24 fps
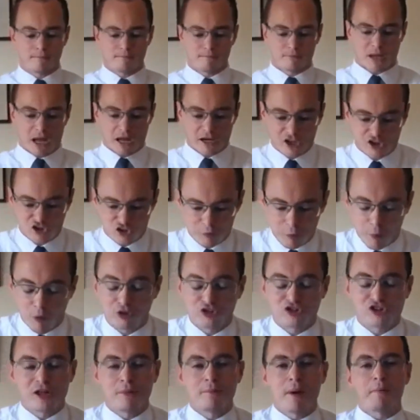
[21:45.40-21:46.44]
And he spoke
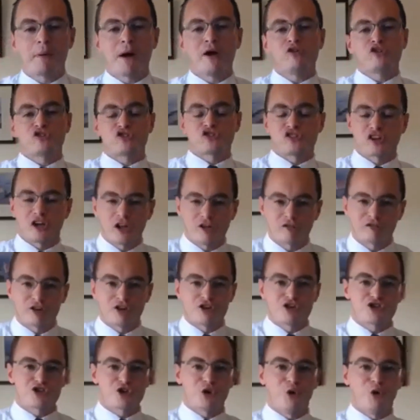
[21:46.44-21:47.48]
to them about
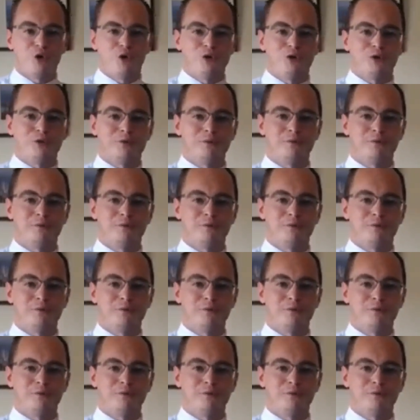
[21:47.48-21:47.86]
self-control.